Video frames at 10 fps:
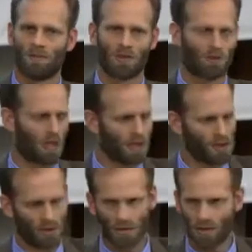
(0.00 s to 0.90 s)
between
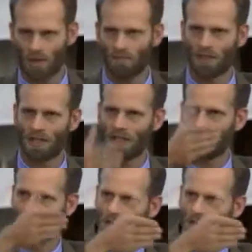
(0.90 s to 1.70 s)
insurance companies,